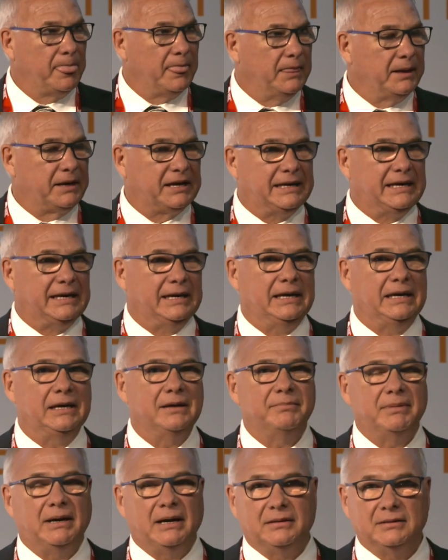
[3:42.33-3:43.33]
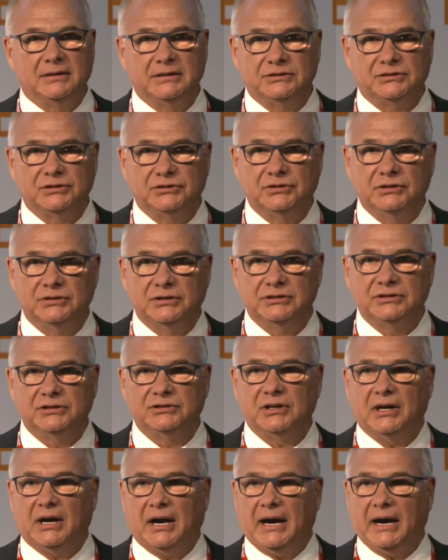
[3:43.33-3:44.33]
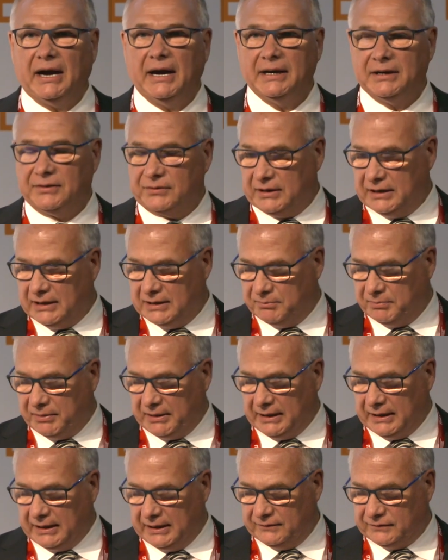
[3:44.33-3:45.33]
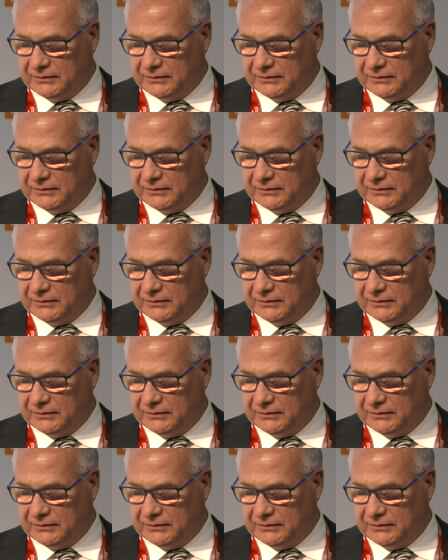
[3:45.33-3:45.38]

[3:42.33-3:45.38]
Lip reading: The key about this is that this is a high-grade play.